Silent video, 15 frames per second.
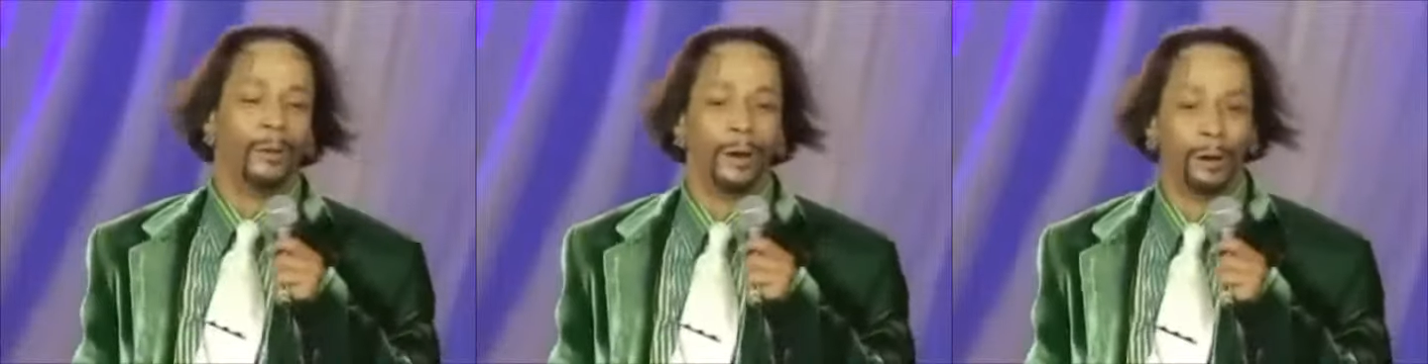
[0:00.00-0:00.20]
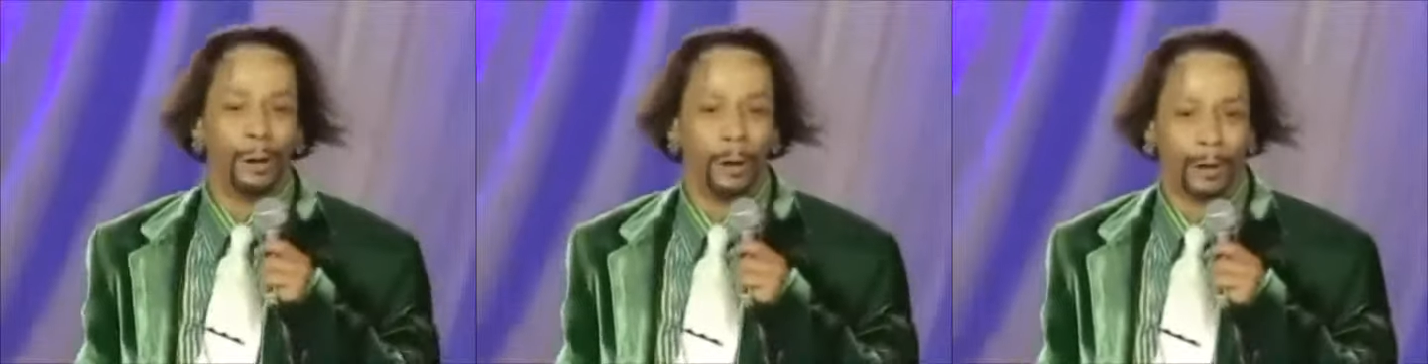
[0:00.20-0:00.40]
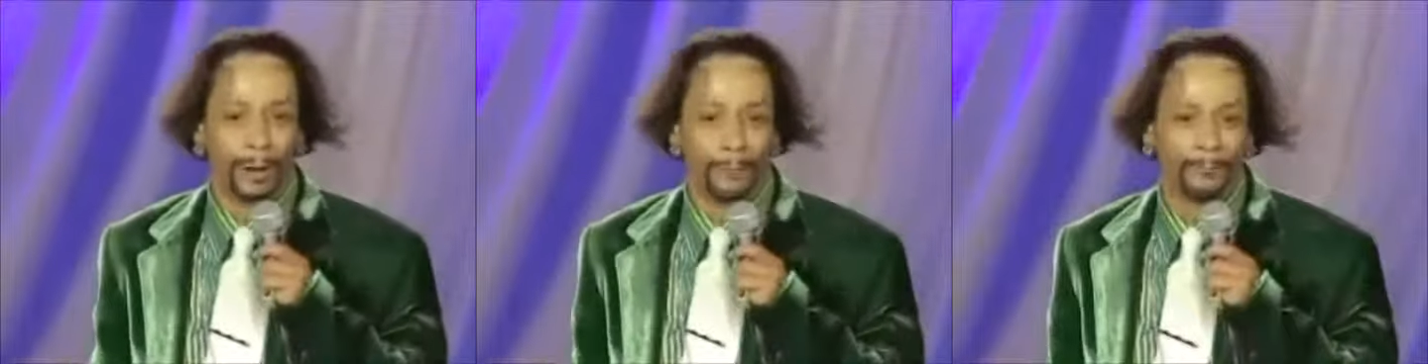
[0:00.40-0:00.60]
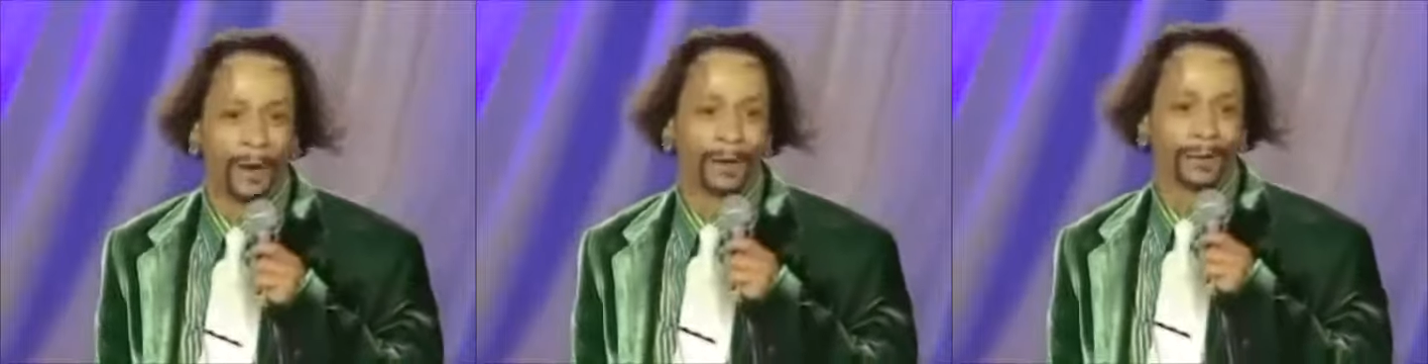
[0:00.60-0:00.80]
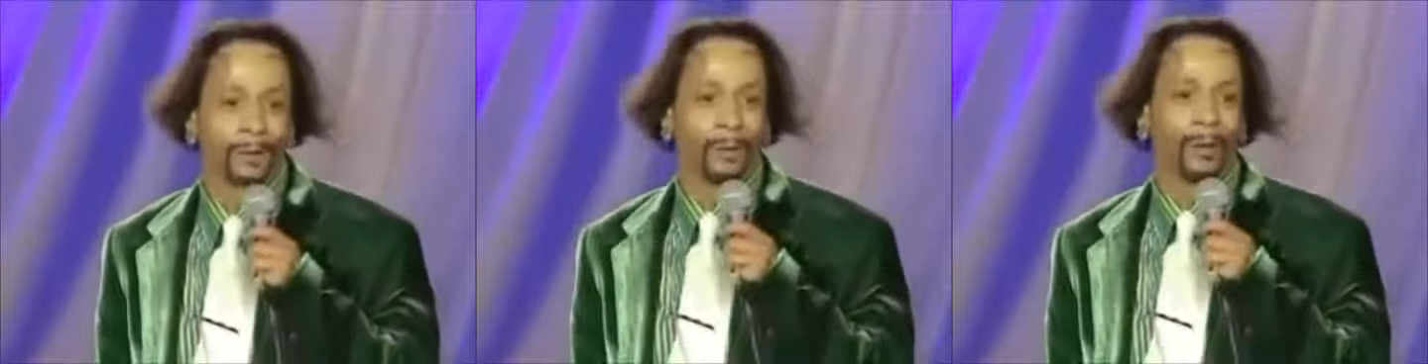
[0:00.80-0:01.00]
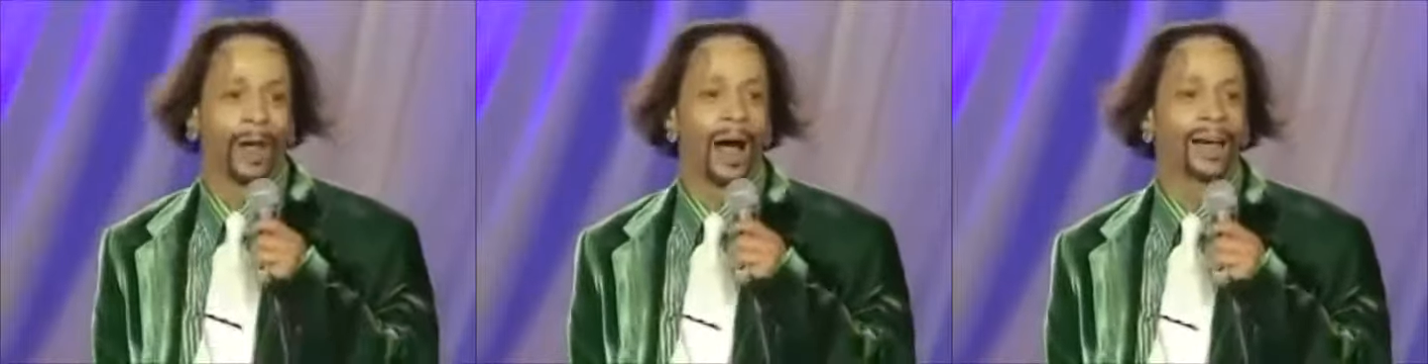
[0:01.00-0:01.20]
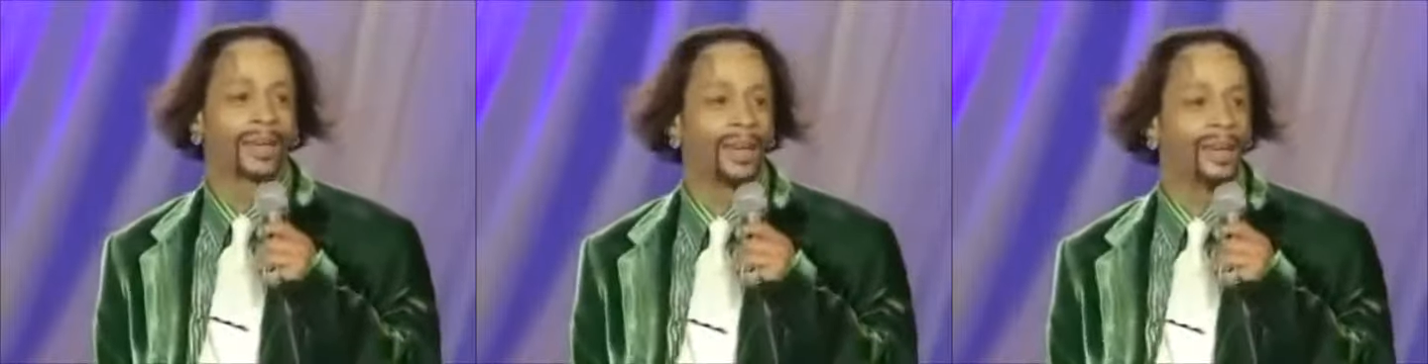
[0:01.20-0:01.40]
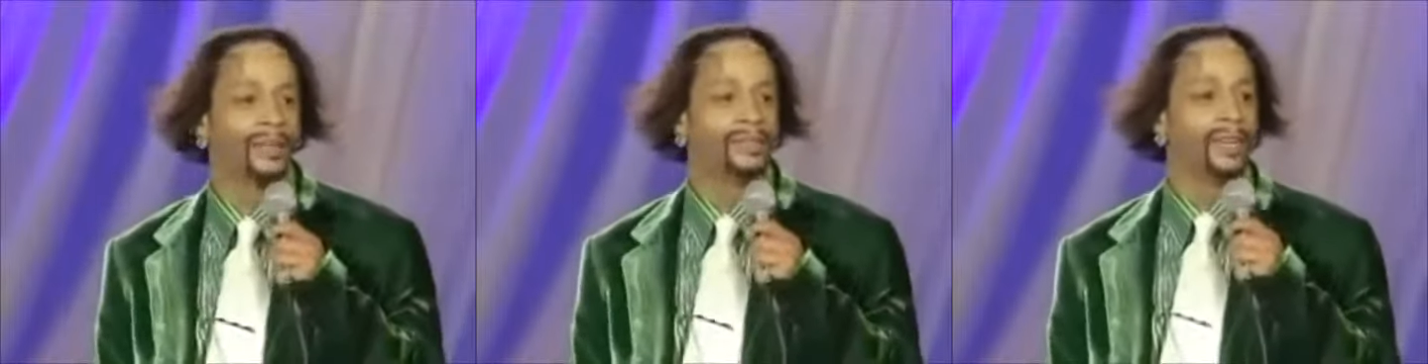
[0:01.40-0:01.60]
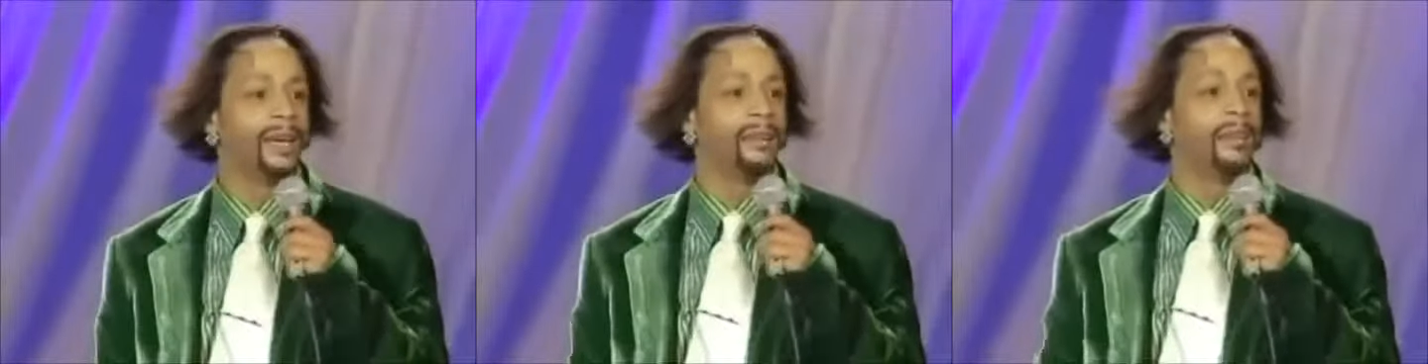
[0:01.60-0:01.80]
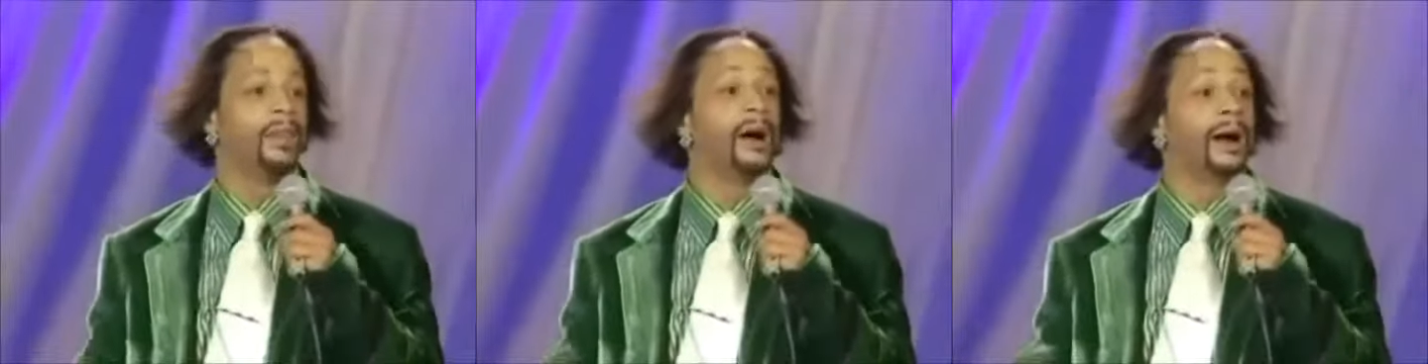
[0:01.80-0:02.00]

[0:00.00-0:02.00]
We don't know what the fuck to do with our kids neither.